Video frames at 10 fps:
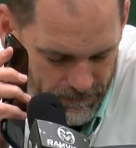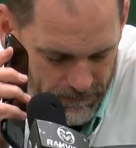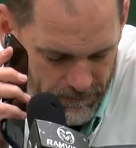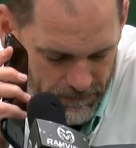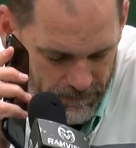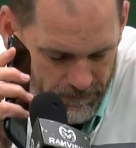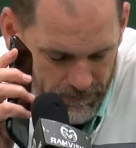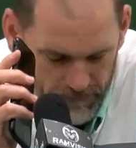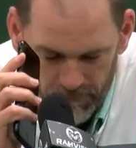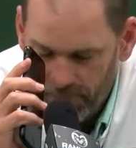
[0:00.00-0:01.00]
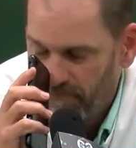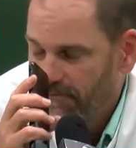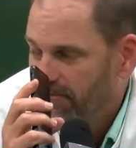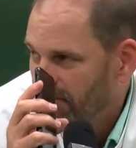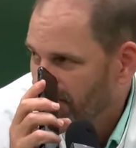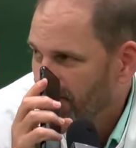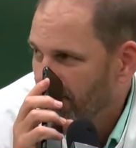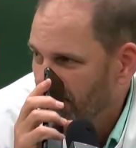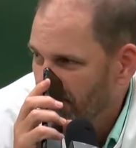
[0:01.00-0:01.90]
Yeah, it one more. Um, I know